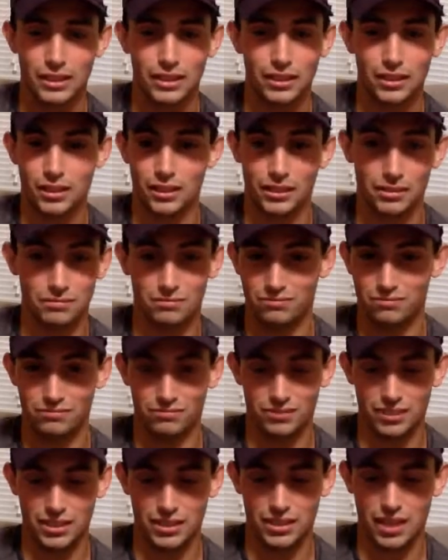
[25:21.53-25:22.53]
Look,
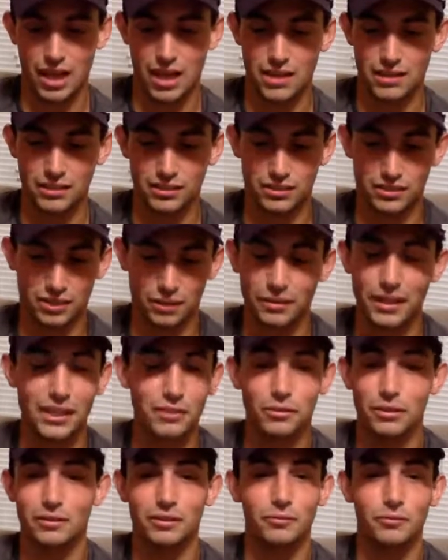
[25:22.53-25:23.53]
some
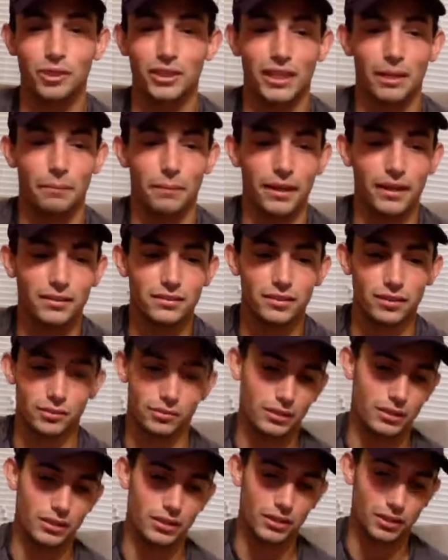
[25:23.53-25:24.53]
guys want to really get paid, so
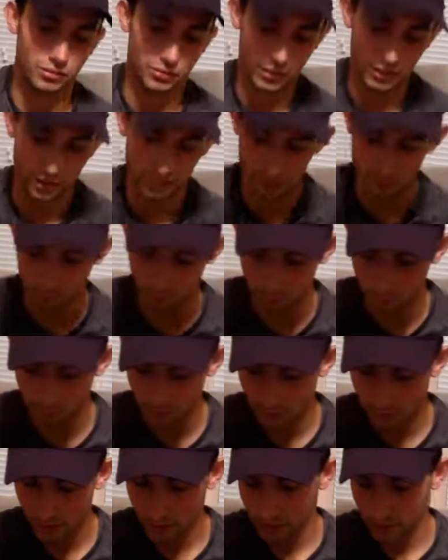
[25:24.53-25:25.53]
it is what it is. But
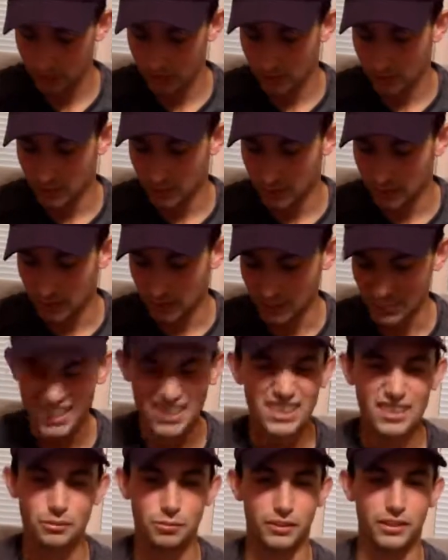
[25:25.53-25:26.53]
I
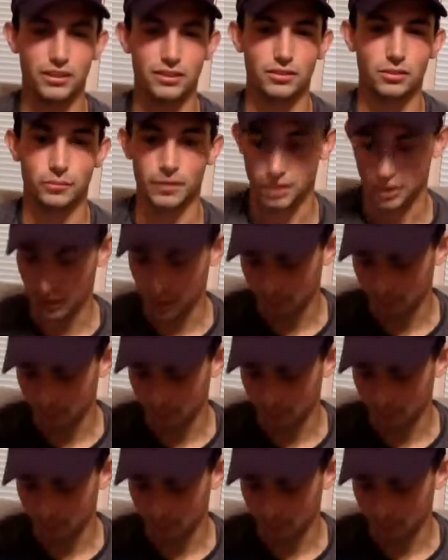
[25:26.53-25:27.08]
say it is what it is too much.